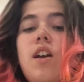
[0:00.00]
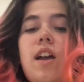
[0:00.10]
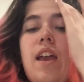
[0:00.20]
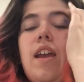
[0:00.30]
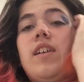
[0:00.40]

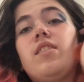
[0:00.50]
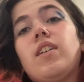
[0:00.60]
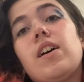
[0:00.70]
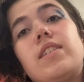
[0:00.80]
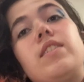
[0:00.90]
and
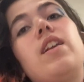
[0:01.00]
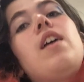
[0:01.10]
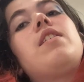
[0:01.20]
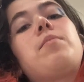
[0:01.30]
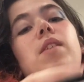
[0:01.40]
I didn't
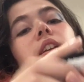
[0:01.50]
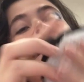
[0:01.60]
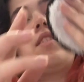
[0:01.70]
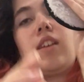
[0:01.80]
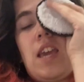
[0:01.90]
end up
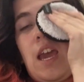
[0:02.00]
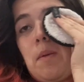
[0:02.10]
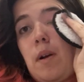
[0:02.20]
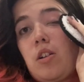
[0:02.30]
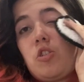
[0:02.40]
getting the Kmart